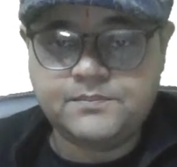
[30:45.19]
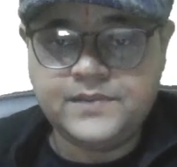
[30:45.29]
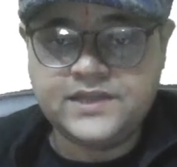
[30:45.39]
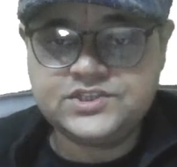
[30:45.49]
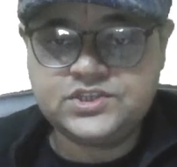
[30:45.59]

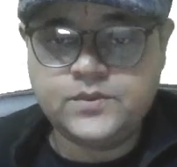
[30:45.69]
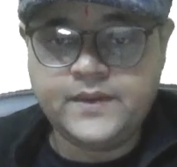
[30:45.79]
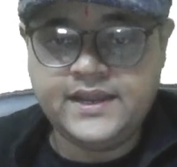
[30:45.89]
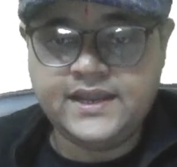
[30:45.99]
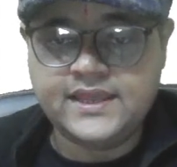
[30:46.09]
plus
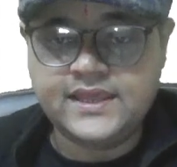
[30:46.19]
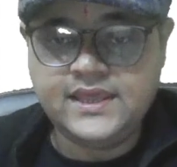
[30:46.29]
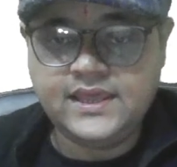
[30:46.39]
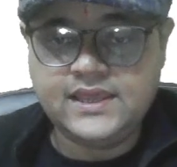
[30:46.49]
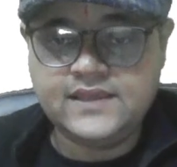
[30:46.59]

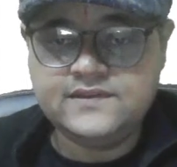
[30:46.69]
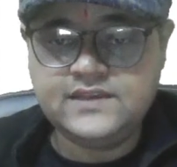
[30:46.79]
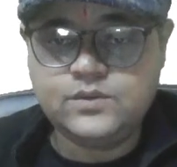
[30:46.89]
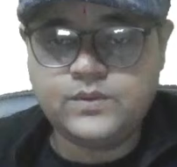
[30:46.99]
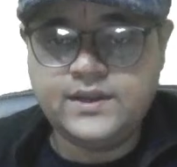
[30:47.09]
20 is
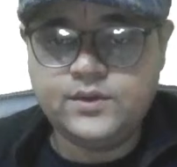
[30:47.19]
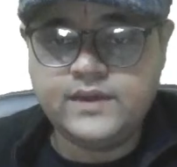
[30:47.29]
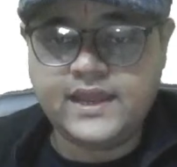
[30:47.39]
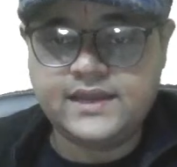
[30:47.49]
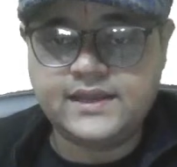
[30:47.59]
equal to
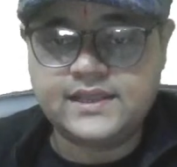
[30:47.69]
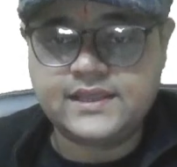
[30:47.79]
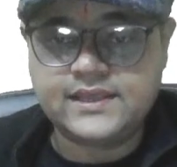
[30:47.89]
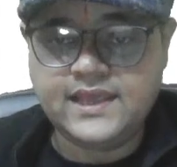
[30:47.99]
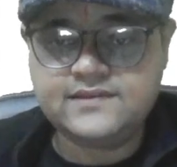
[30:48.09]
90.
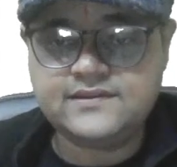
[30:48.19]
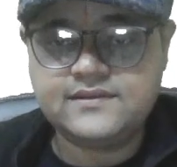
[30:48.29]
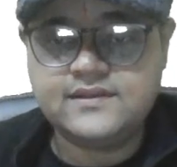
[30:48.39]
Yes,